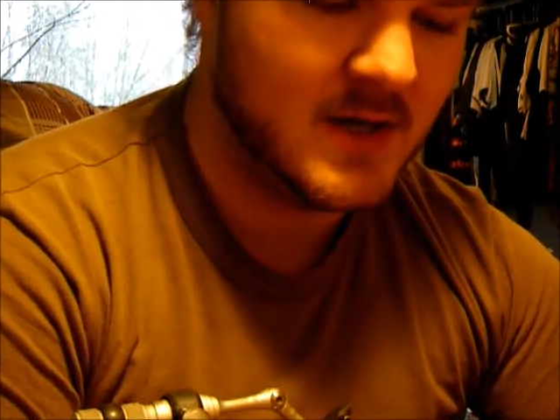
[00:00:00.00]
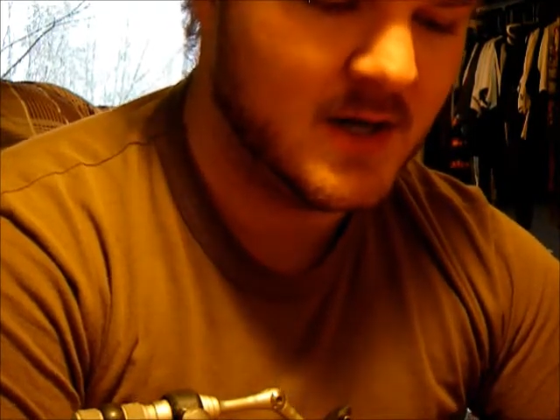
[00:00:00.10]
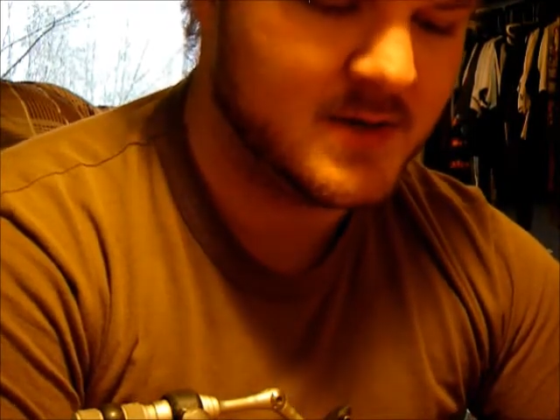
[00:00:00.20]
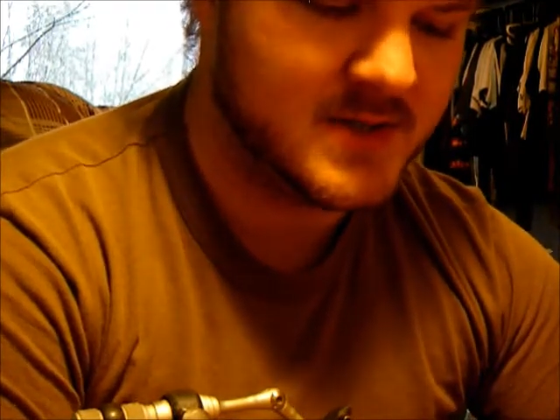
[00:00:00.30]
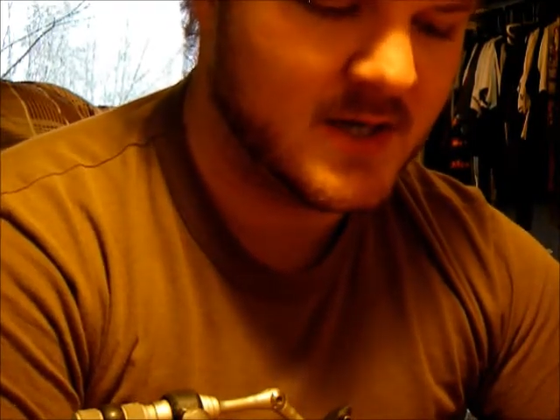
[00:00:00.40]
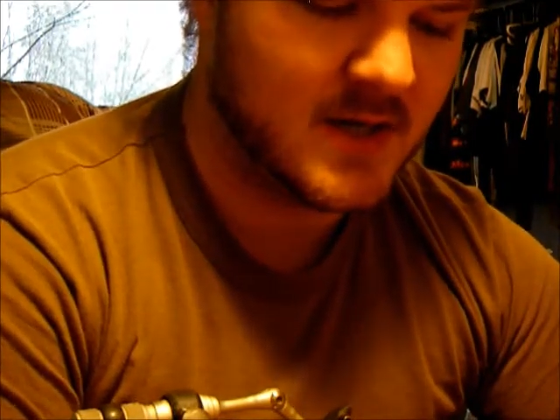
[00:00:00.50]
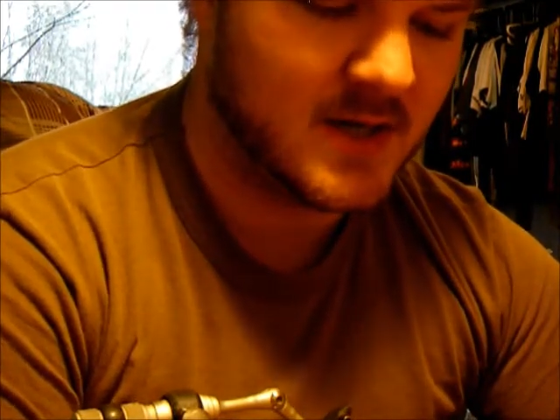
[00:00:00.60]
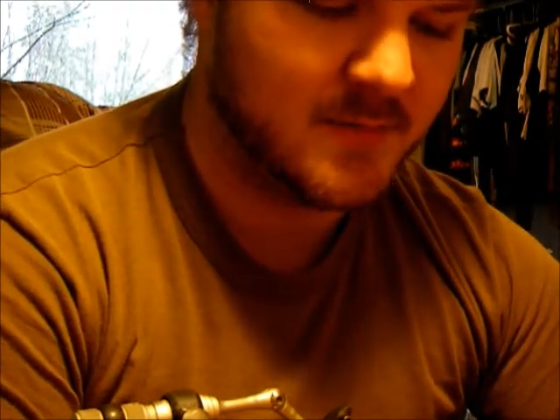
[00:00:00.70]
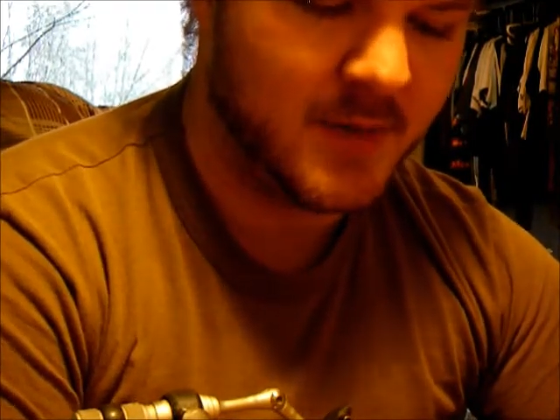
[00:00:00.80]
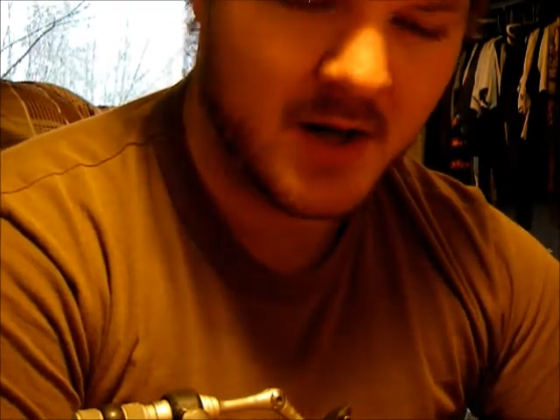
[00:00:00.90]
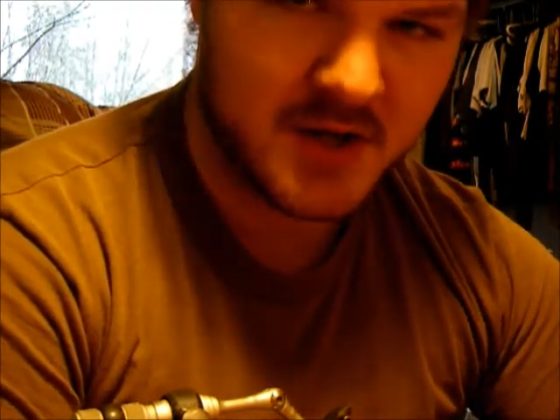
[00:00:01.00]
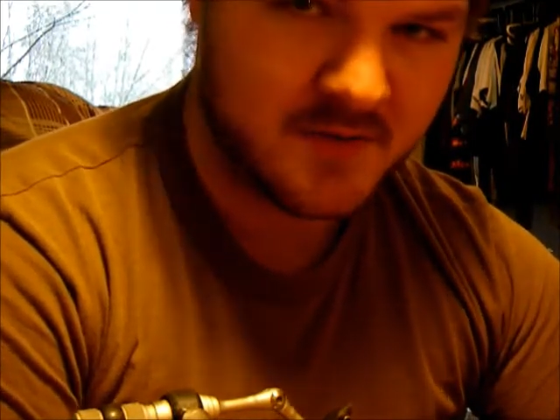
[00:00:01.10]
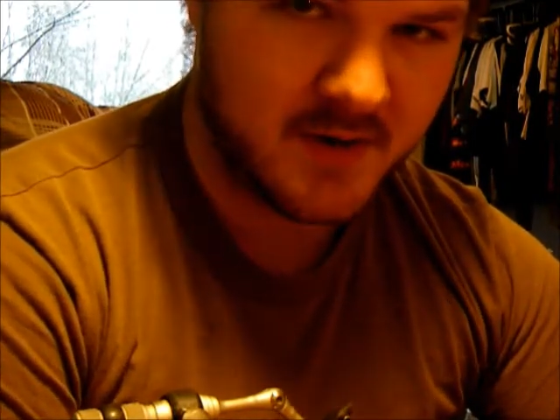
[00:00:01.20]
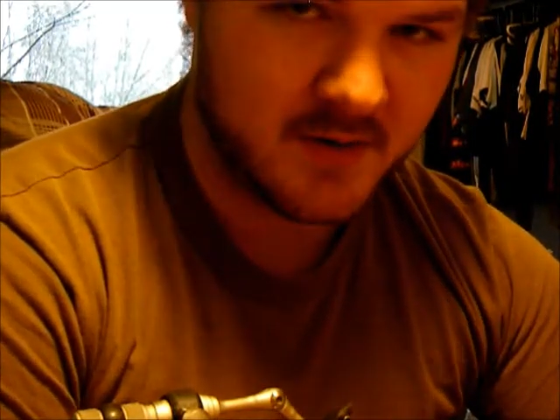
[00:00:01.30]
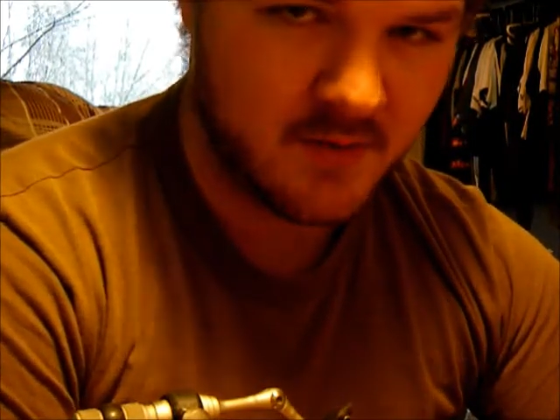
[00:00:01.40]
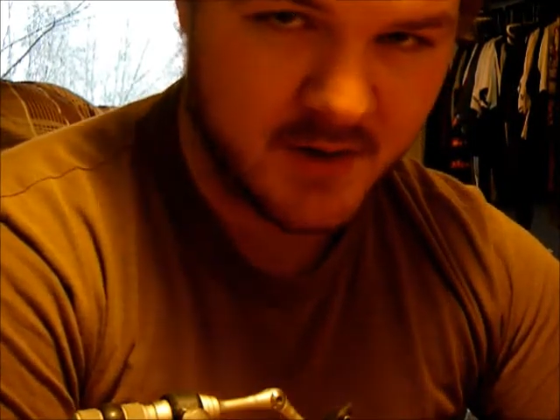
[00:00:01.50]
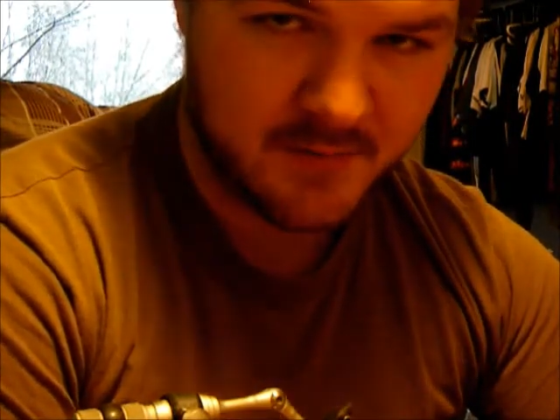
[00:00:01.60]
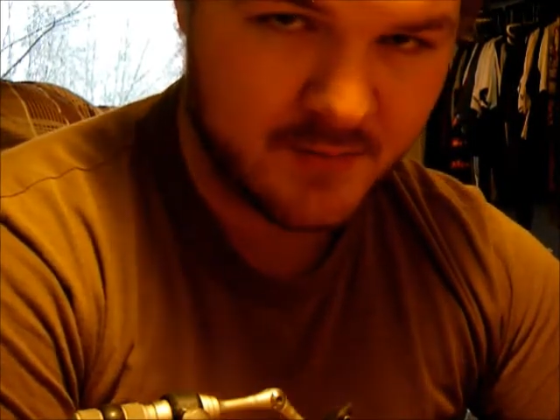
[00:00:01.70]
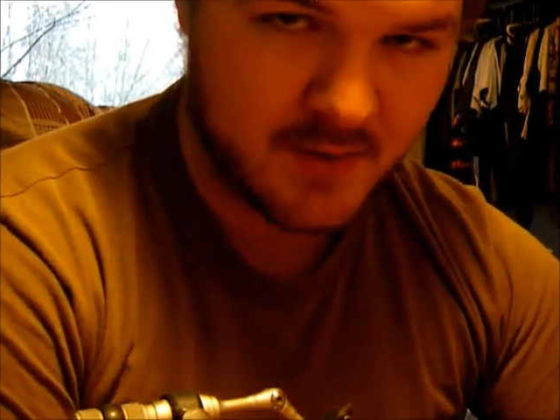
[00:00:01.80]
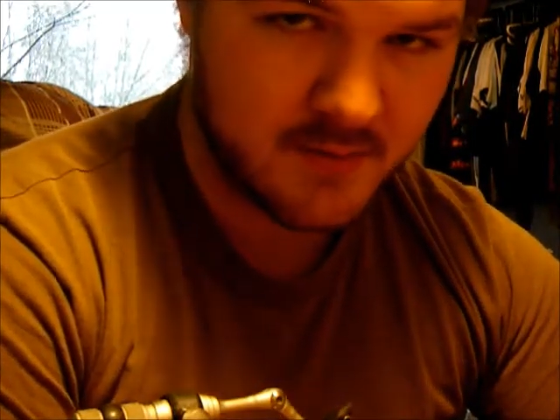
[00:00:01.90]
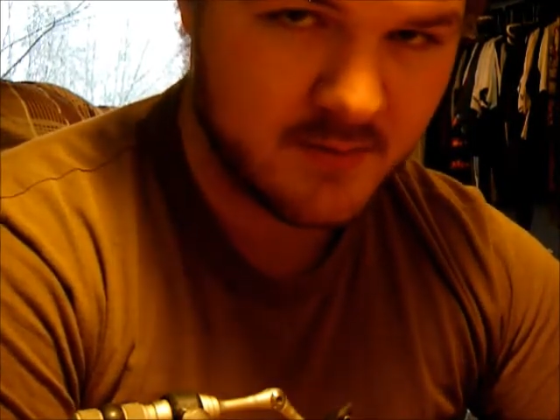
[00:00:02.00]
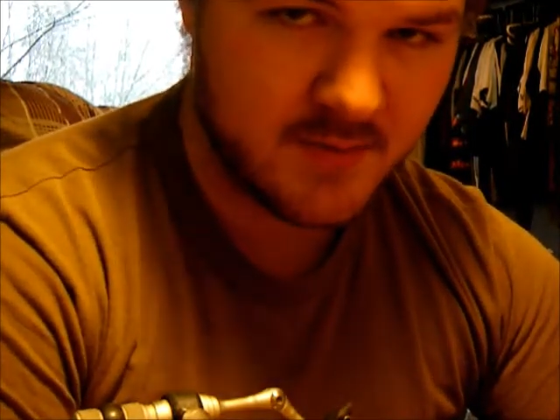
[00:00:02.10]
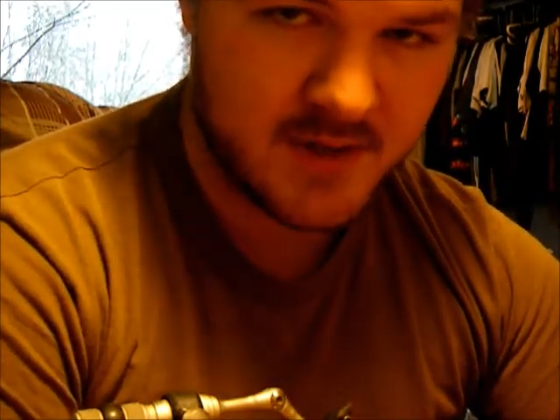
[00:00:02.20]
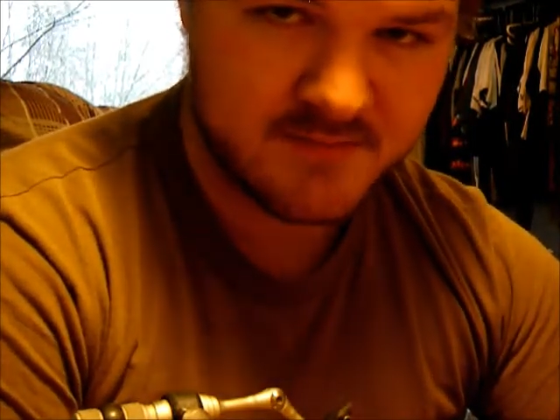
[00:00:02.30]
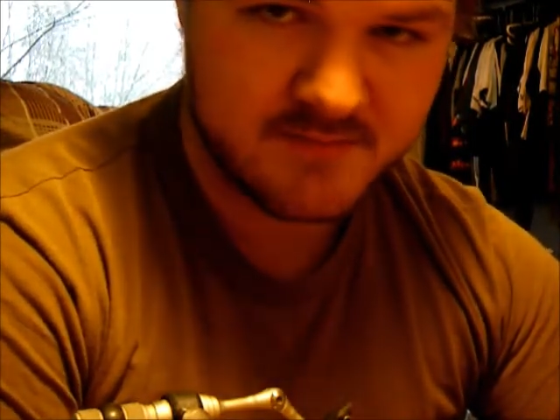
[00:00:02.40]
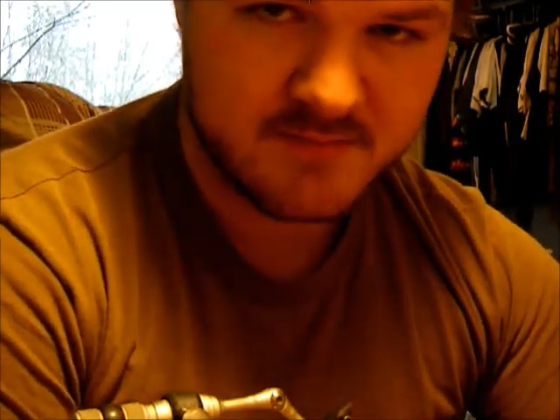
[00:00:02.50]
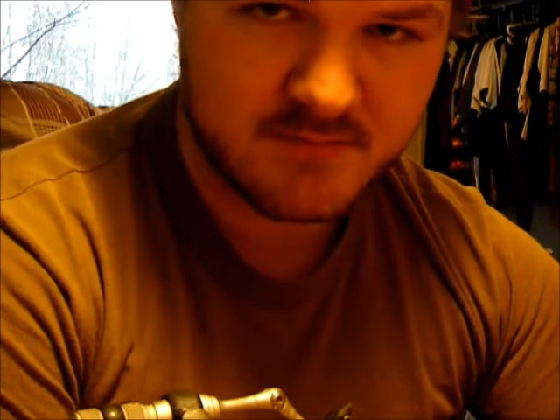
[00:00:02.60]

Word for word: I'll take a box of 100 when I'm per, when I'm